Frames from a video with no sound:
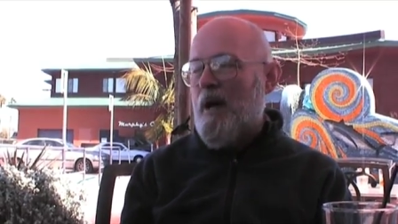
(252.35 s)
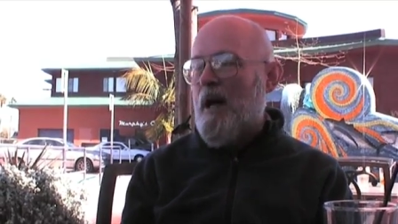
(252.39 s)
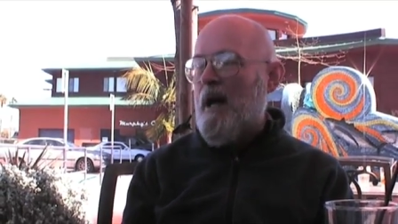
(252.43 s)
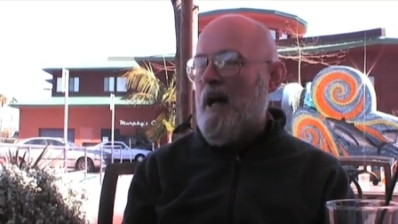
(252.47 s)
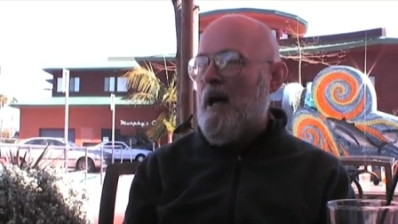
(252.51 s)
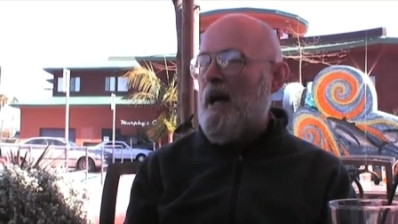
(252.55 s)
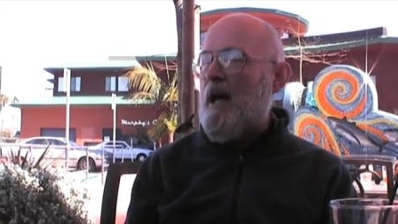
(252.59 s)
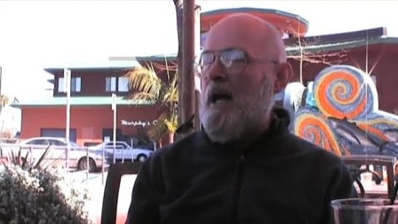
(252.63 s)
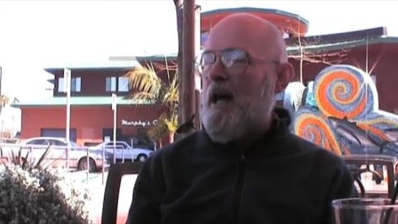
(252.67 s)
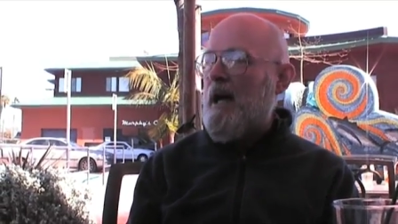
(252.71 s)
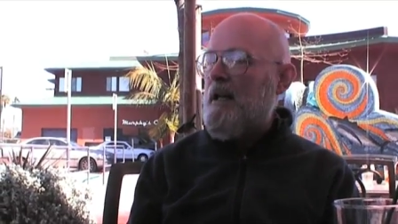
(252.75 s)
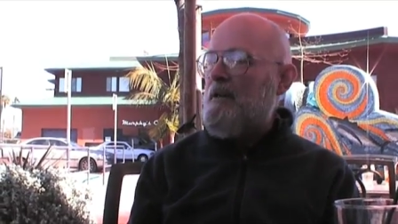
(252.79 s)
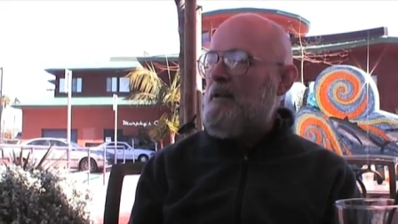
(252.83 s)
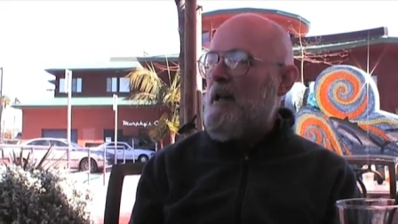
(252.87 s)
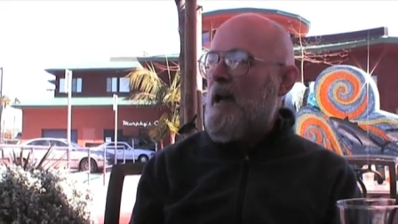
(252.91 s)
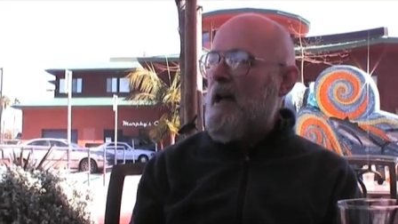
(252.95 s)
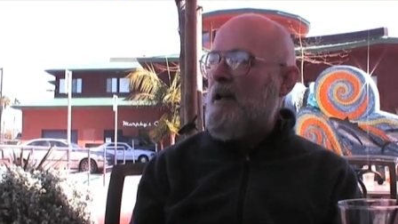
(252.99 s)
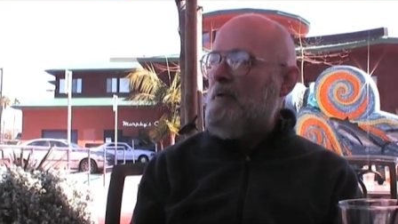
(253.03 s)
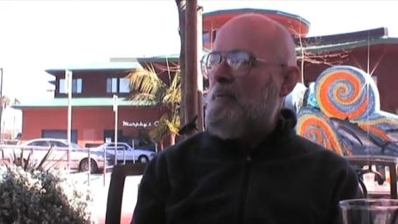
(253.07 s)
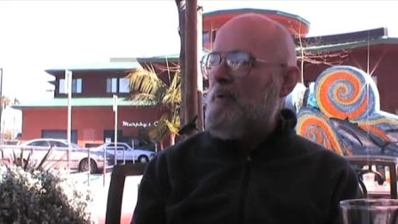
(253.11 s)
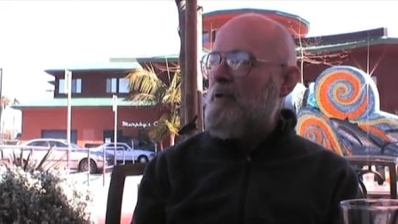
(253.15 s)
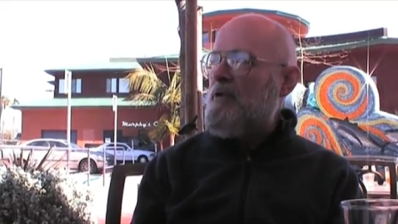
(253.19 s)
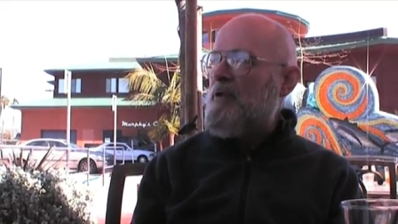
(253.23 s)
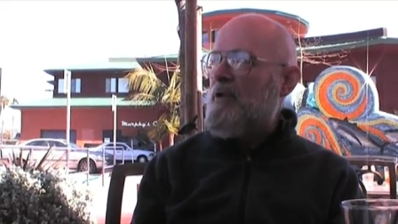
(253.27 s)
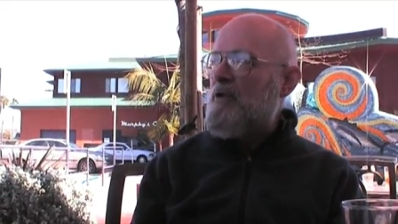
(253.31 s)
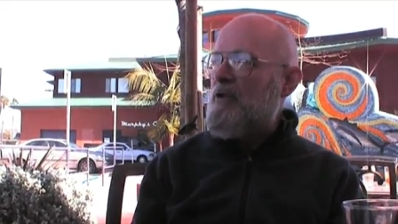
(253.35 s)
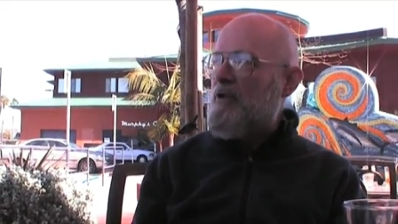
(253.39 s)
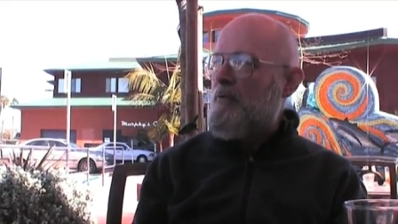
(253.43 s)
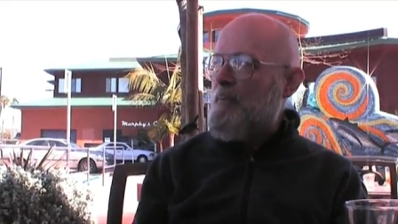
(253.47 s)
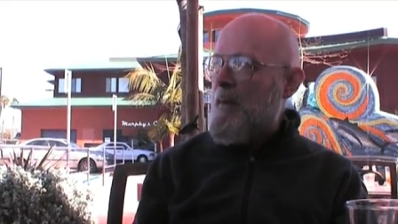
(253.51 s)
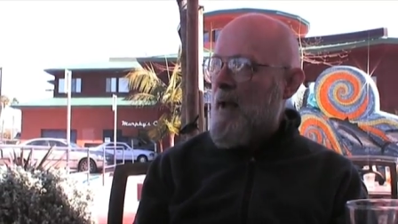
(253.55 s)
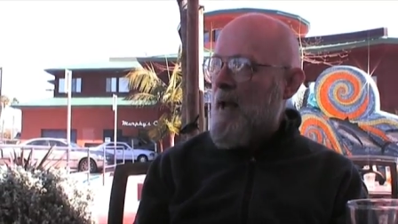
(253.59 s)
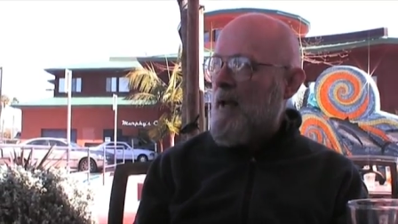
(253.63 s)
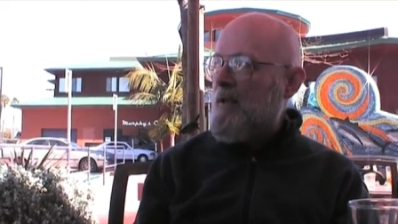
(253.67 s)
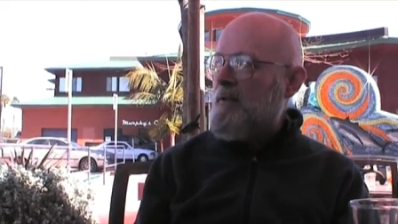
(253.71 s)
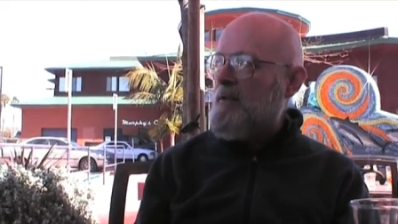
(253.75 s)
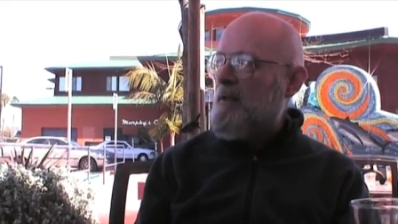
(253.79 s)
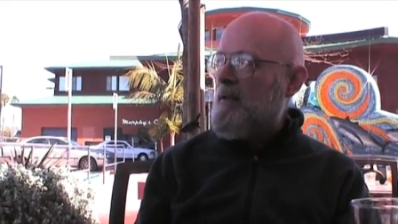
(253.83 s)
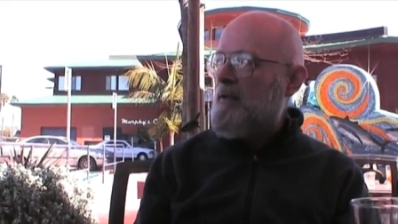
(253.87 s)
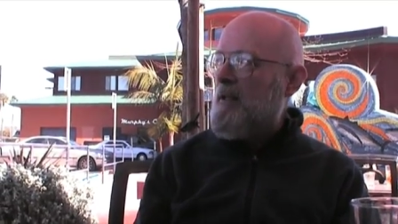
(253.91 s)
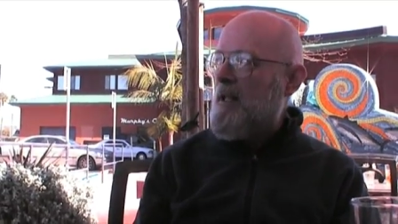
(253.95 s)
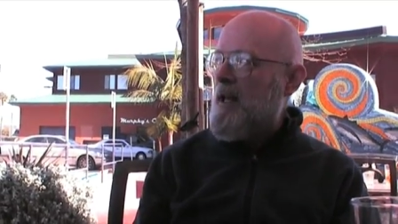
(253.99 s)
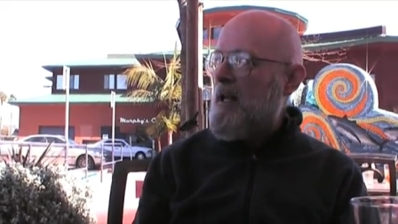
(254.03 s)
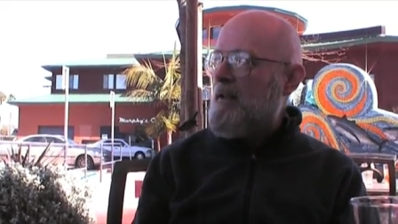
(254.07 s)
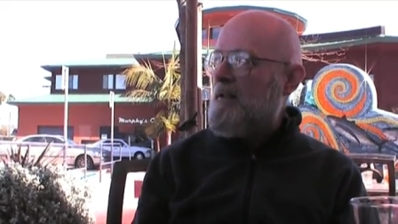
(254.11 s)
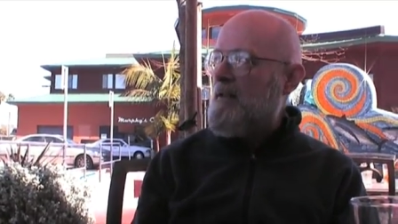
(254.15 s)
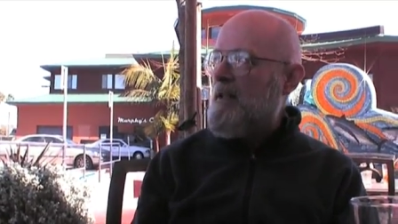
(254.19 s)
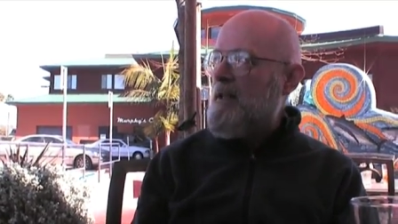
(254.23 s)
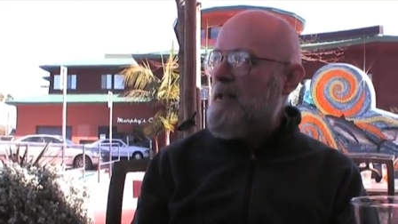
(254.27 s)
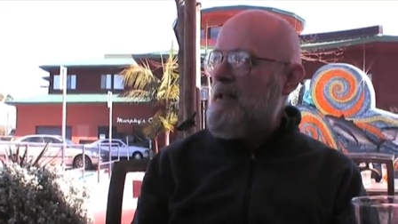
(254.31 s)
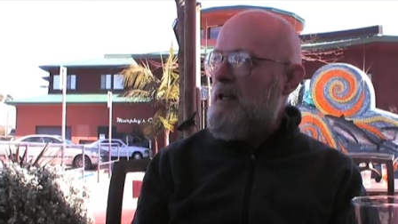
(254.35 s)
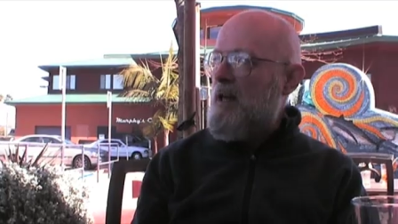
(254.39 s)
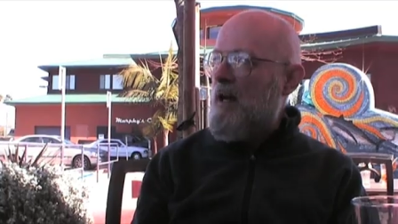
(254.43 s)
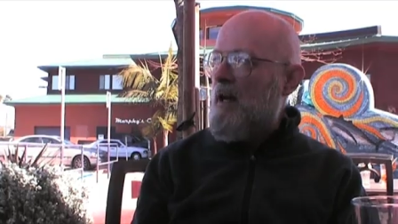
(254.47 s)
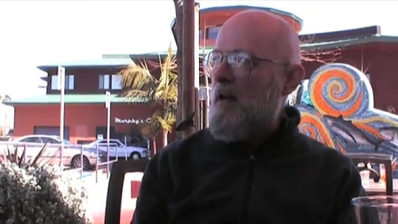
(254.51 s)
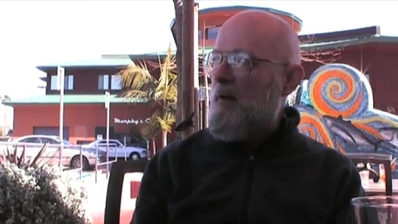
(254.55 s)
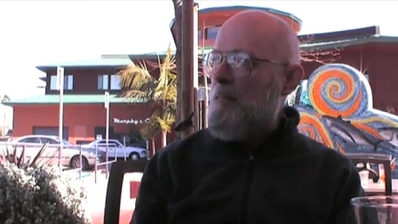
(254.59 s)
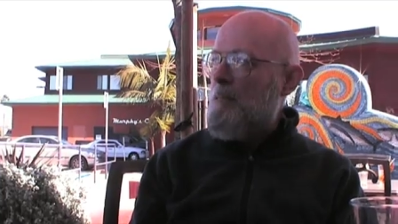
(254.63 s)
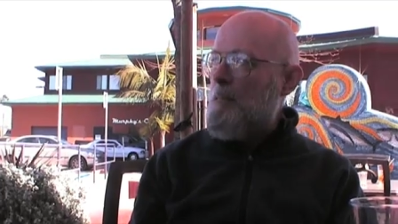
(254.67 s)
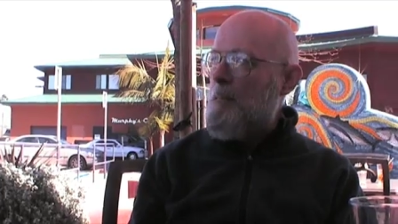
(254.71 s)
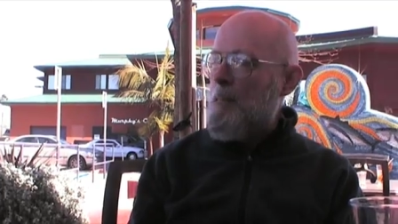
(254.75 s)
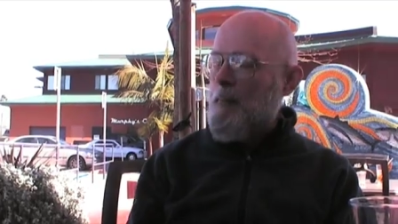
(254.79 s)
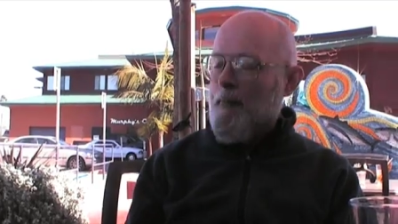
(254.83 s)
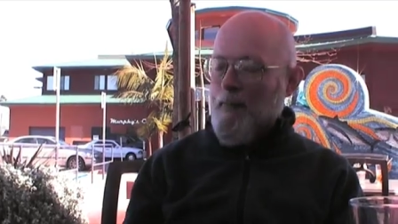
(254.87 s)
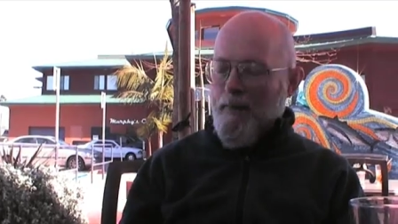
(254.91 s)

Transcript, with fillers: I would suspect that the